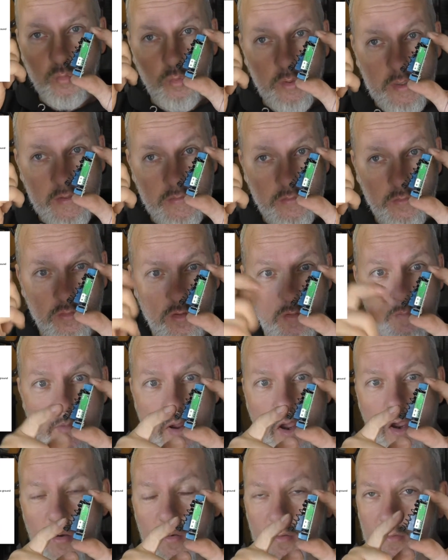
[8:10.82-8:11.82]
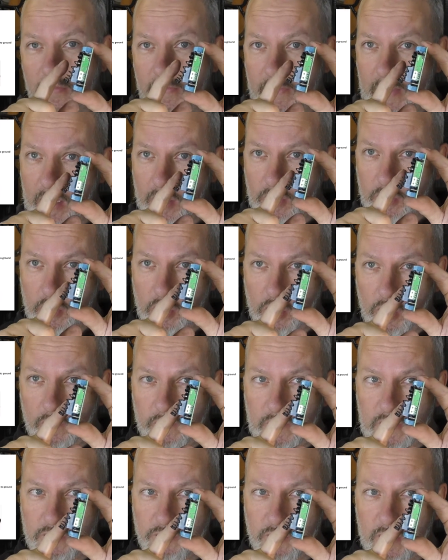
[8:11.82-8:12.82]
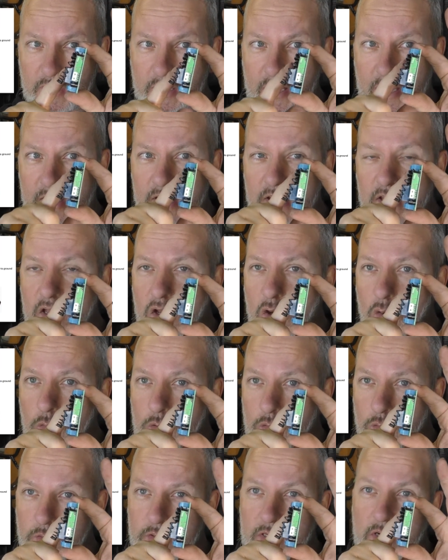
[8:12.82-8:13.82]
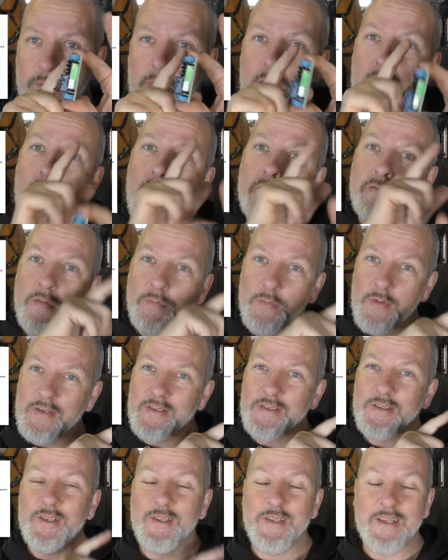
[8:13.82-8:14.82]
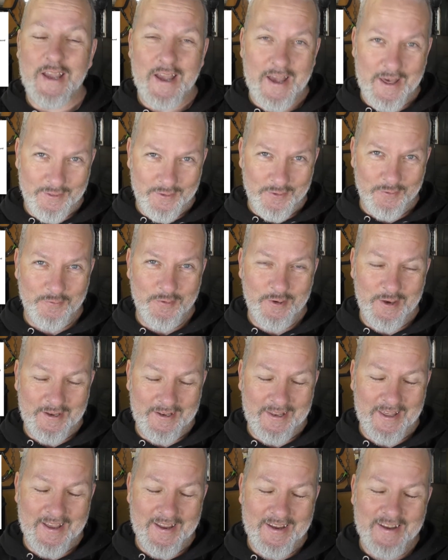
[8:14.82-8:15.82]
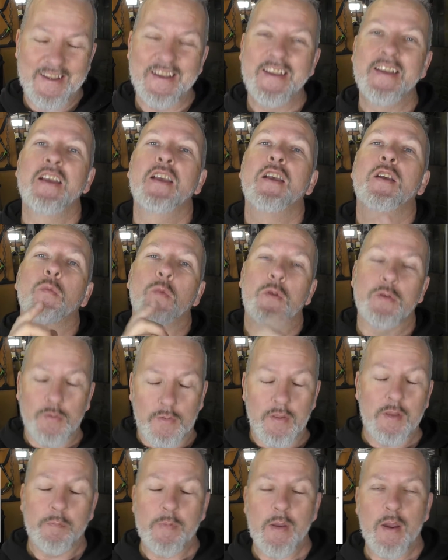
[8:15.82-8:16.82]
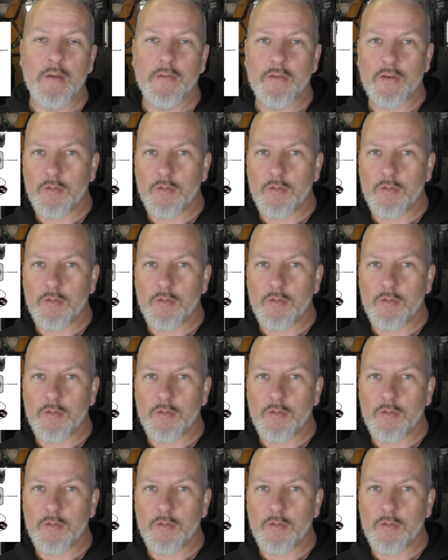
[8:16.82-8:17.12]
We'll hit the remote. That'll turn on this relay, which will send power from this to the other relay, which will then power the